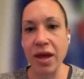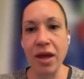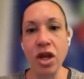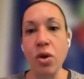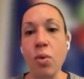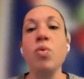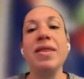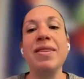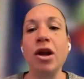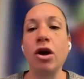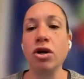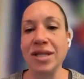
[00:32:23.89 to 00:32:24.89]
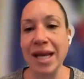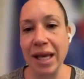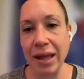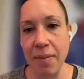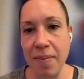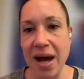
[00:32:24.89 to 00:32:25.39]
we can then
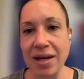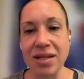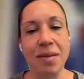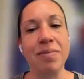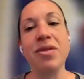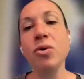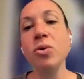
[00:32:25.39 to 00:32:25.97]
articulate back to them.